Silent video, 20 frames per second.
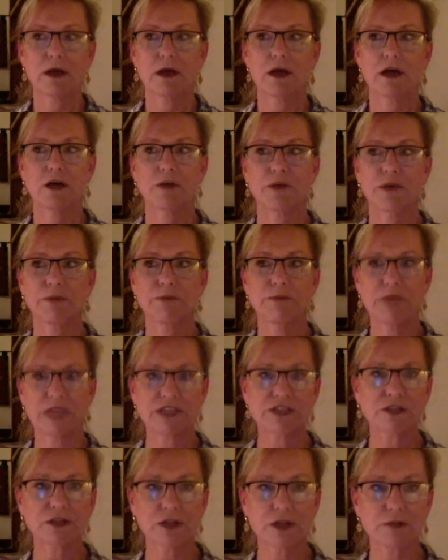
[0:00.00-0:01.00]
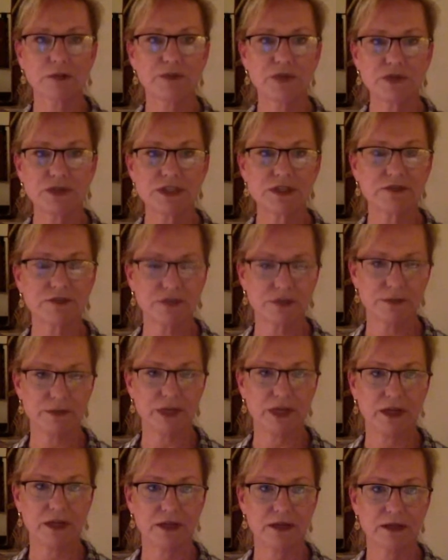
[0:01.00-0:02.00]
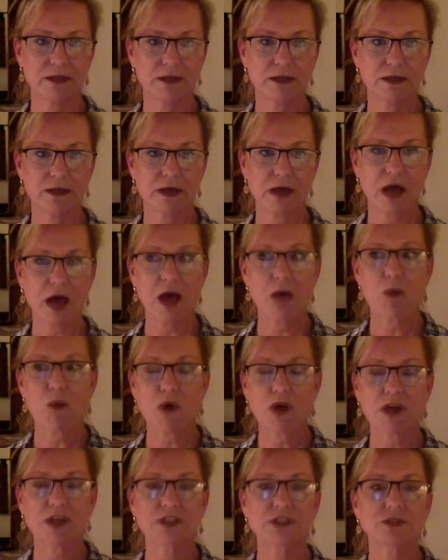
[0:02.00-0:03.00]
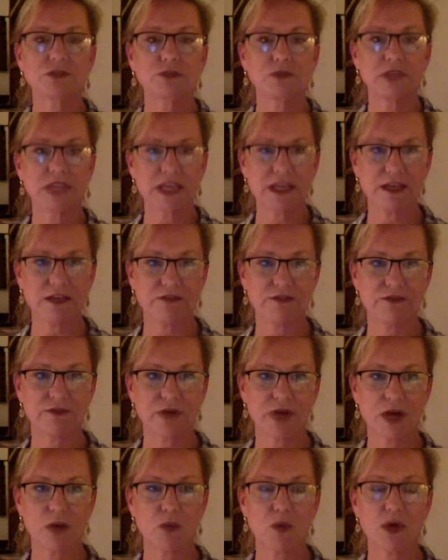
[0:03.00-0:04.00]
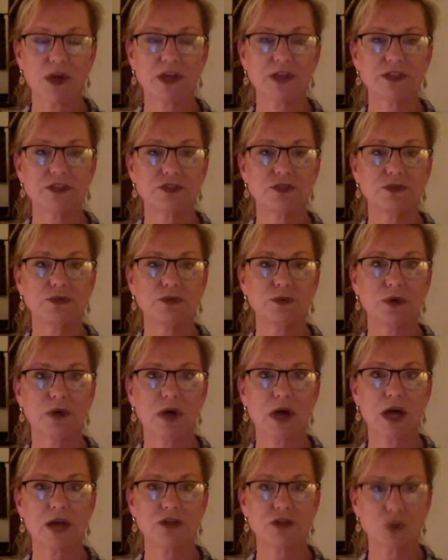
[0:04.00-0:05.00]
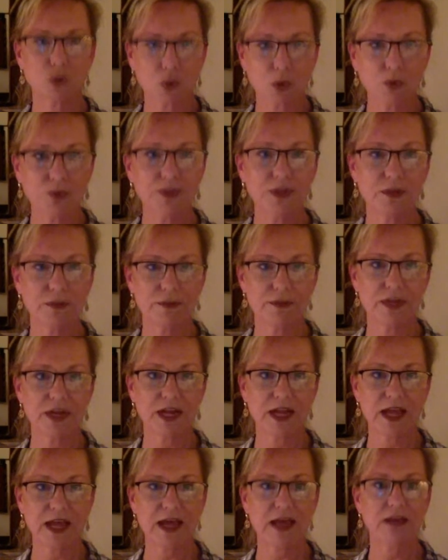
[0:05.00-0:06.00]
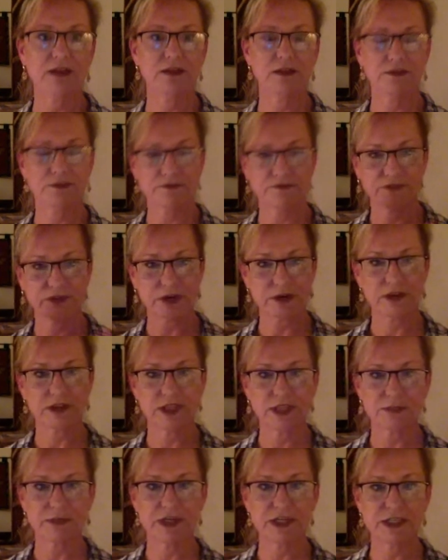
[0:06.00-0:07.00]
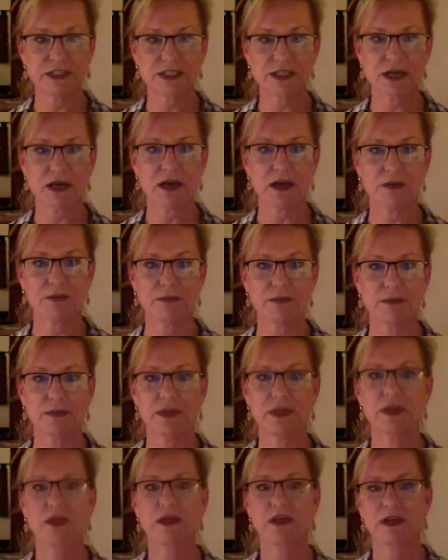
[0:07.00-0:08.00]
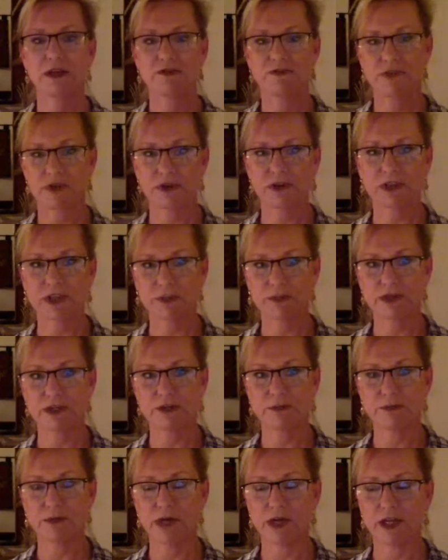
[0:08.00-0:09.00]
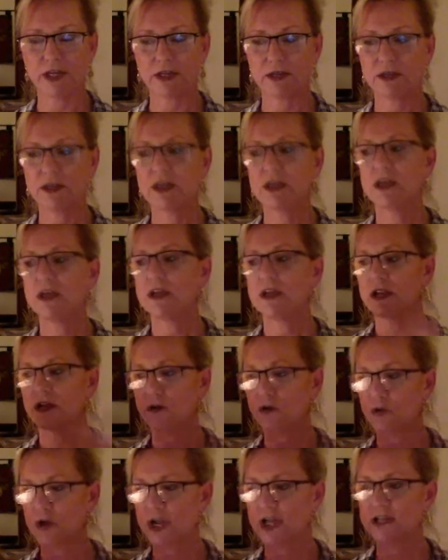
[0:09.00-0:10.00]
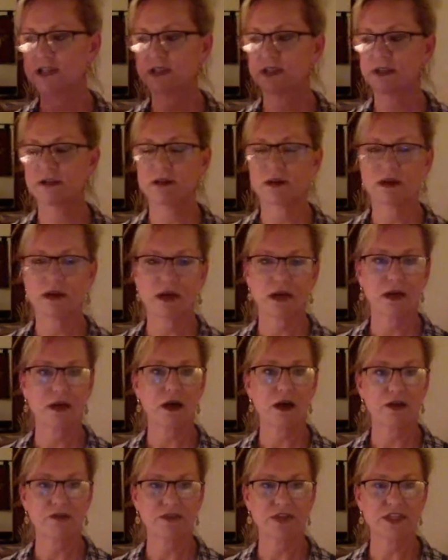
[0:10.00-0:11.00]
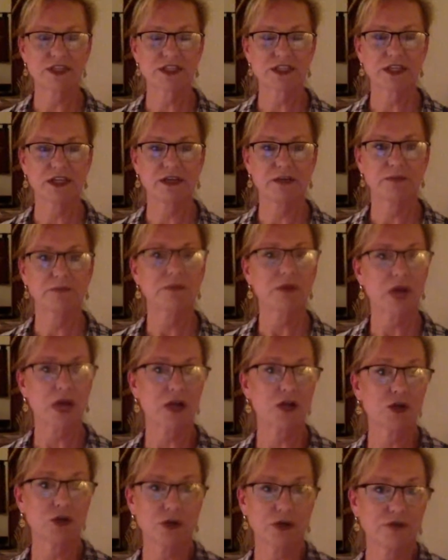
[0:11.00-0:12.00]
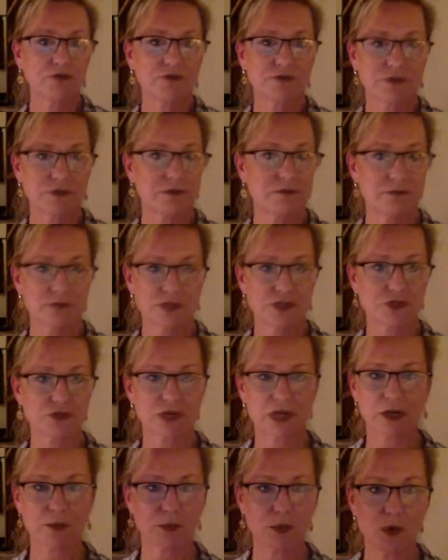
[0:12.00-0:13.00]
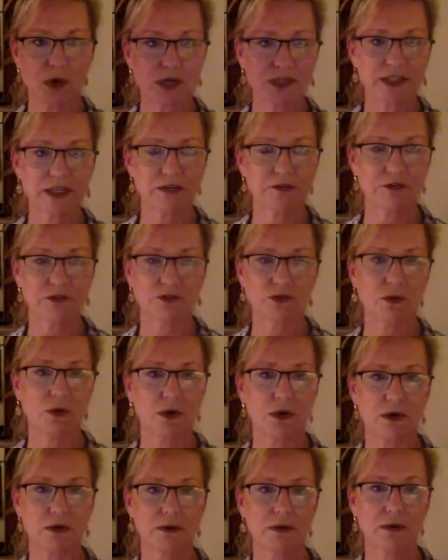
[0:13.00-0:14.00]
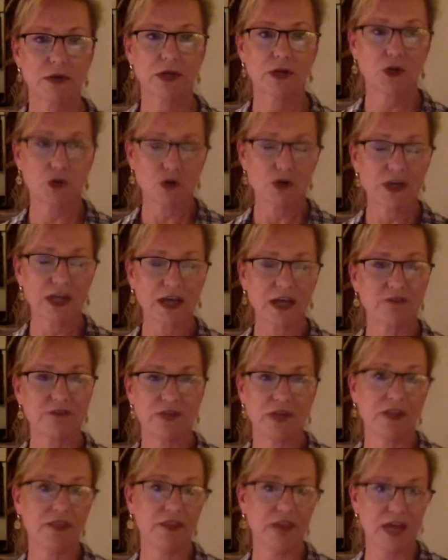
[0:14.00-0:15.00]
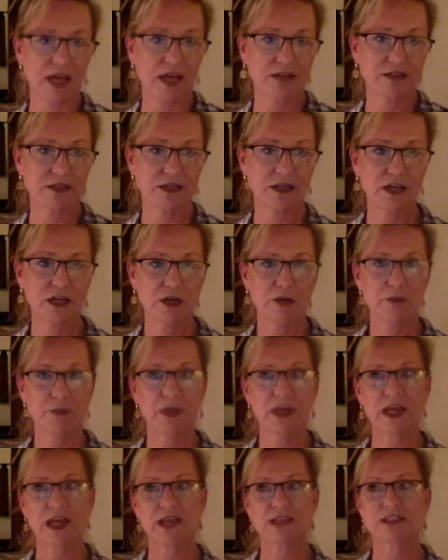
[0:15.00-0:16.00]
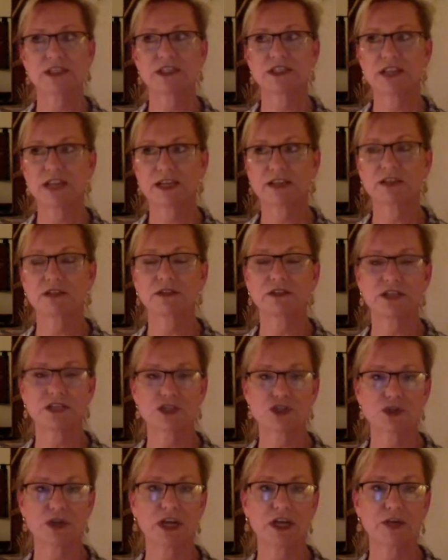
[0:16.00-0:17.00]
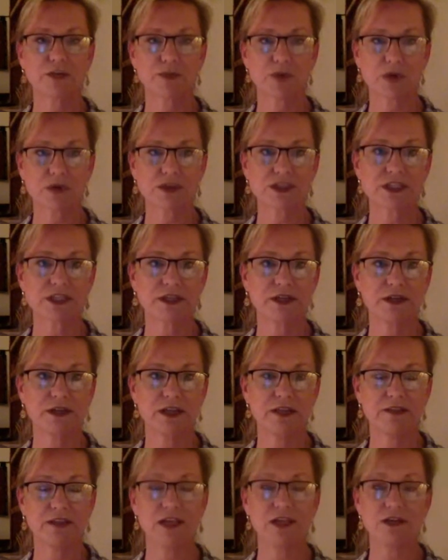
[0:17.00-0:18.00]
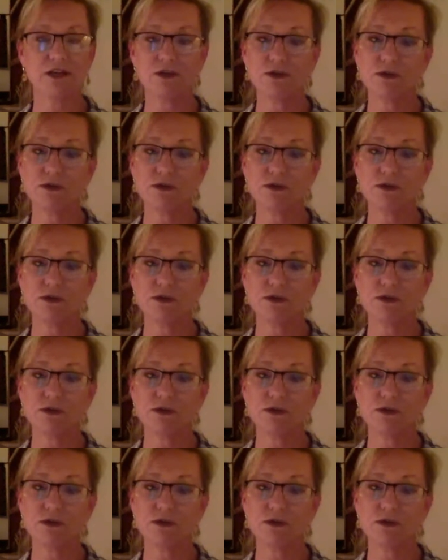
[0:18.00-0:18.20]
but mentally abusive to me. I wanted to leave. I told them that I had a very limited time and very limited money. Now, granted, obviously, I could have straight up walked out the door. I could have done that. But as a technically trained person, and they